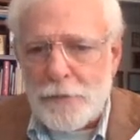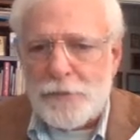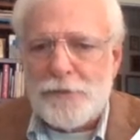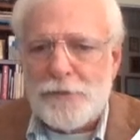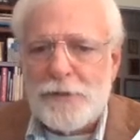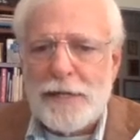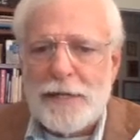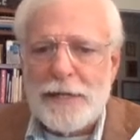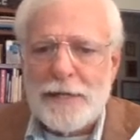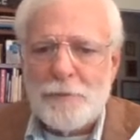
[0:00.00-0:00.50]

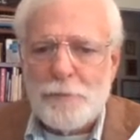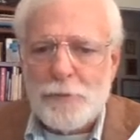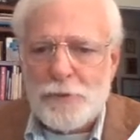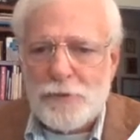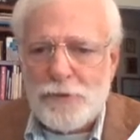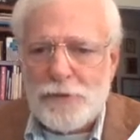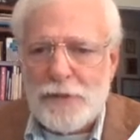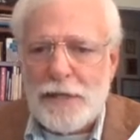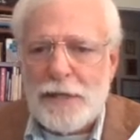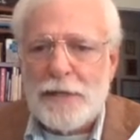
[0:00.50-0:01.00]
it's
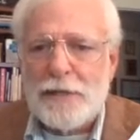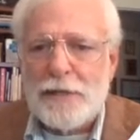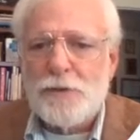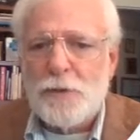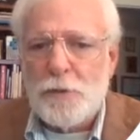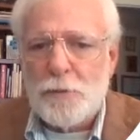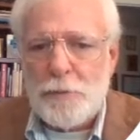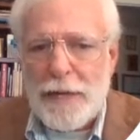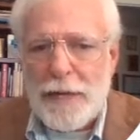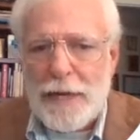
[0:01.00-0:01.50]
80%
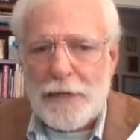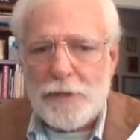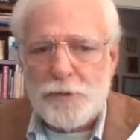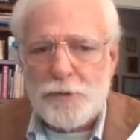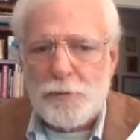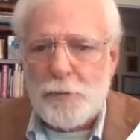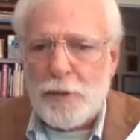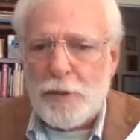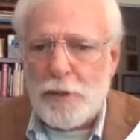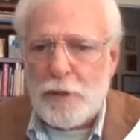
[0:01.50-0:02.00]
to a
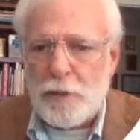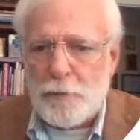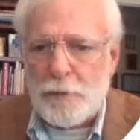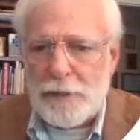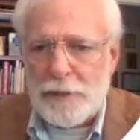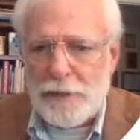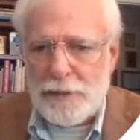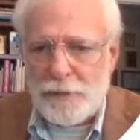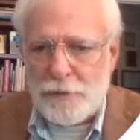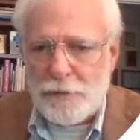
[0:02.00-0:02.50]

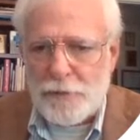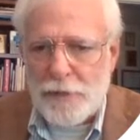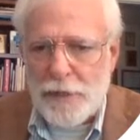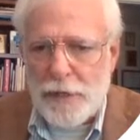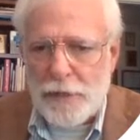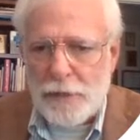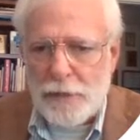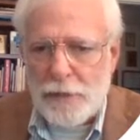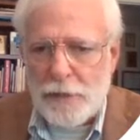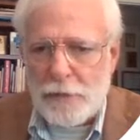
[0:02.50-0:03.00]
maximum, and then you've
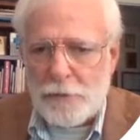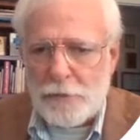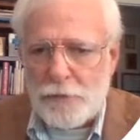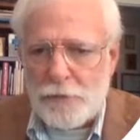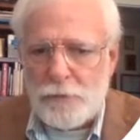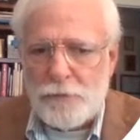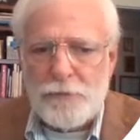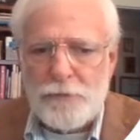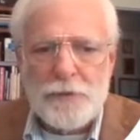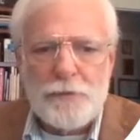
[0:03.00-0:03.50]
got a
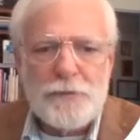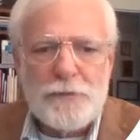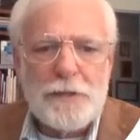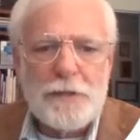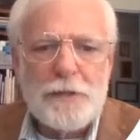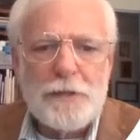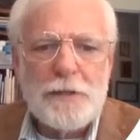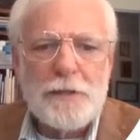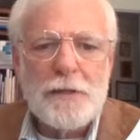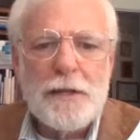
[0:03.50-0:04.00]

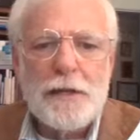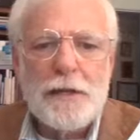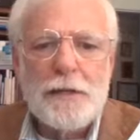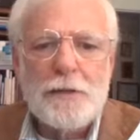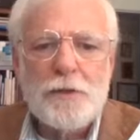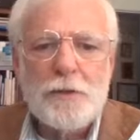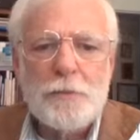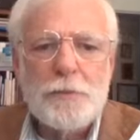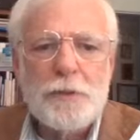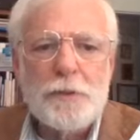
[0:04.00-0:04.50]
$250
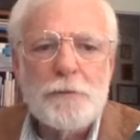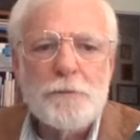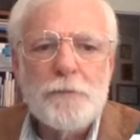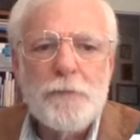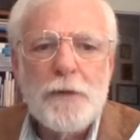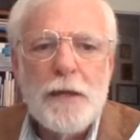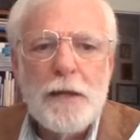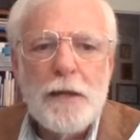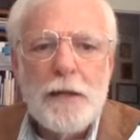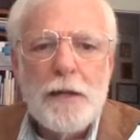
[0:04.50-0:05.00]
deductible.
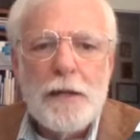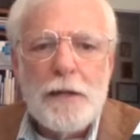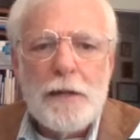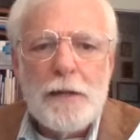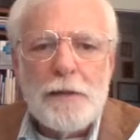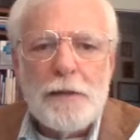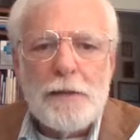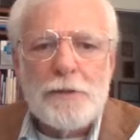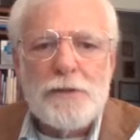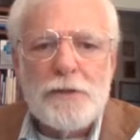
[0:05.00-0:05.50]

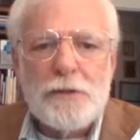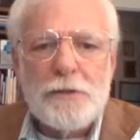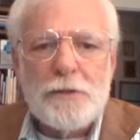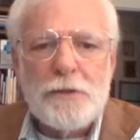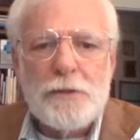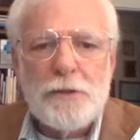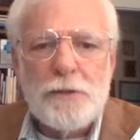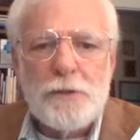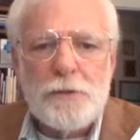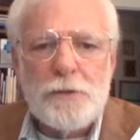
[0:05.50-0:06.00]
This
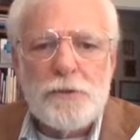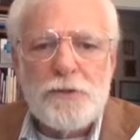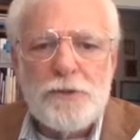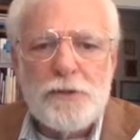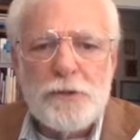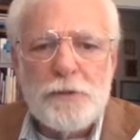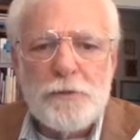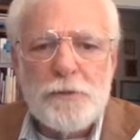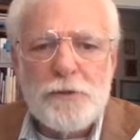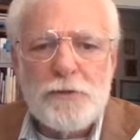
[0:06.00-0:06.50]
includes
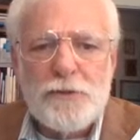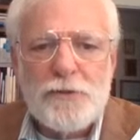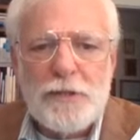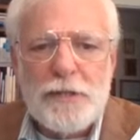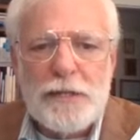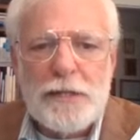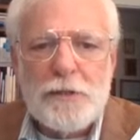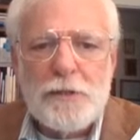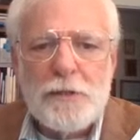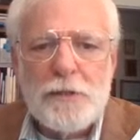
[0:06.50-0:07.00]
silver
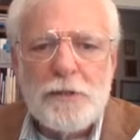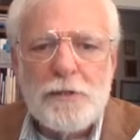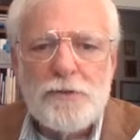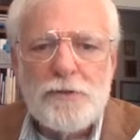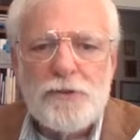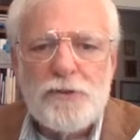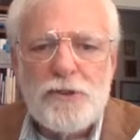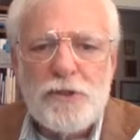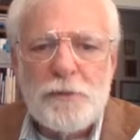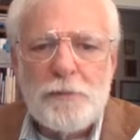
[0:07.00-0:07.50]

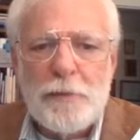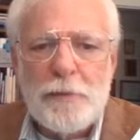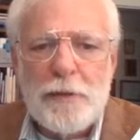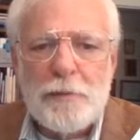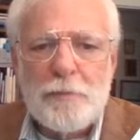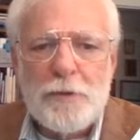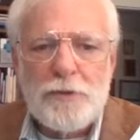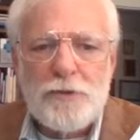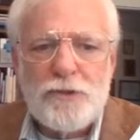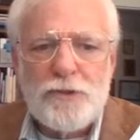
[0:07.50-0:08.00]
sneakers, gym
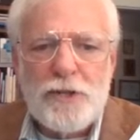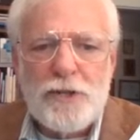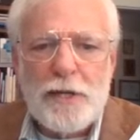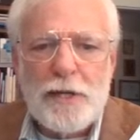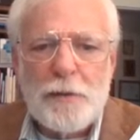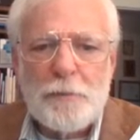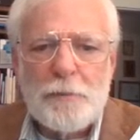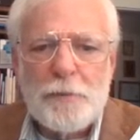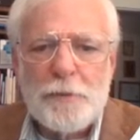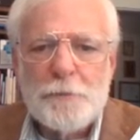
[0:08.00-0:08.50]

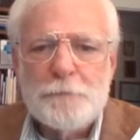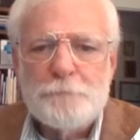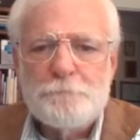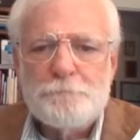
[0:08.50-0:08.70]
membership,